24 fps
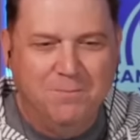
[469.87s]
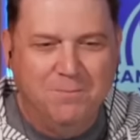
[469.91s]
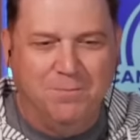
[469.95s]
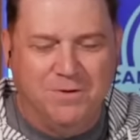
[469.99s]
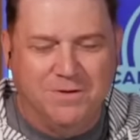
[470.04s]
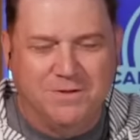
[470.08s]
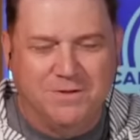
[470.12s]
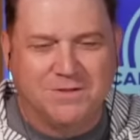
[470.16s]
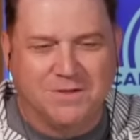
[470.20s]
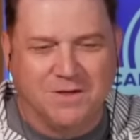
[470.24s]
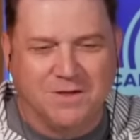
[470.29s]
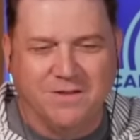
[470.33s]

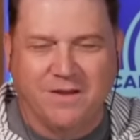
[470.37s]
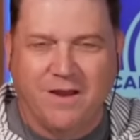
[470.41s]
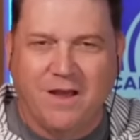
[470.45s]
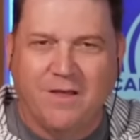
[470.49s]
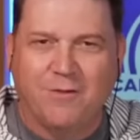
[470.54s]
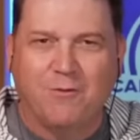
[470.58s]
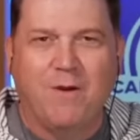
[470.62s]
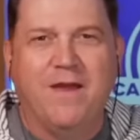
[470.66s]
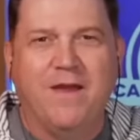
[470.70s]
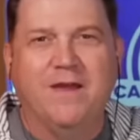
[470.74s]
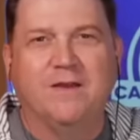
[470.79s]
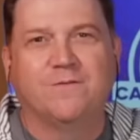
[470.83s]
but they got
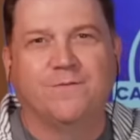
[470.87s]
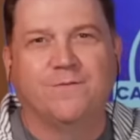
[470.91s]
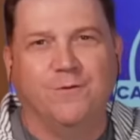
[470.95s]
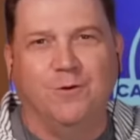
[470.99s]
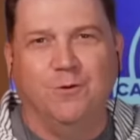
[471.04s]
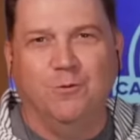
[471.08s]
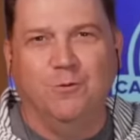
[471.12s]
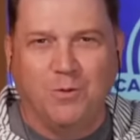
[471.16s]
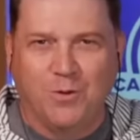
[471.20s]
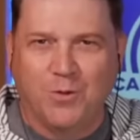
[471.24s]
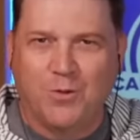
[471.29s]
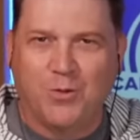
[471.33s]
their hands
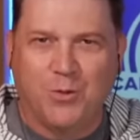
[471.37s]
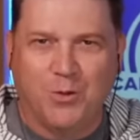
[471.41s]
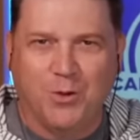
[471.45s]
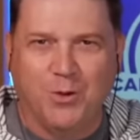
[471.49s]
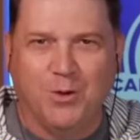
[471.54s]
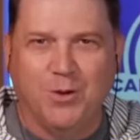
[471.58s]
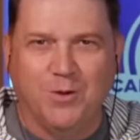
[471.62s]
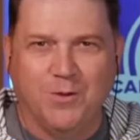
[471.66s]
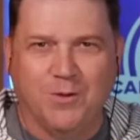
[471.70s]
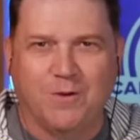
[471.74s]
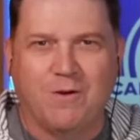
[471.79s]
full with the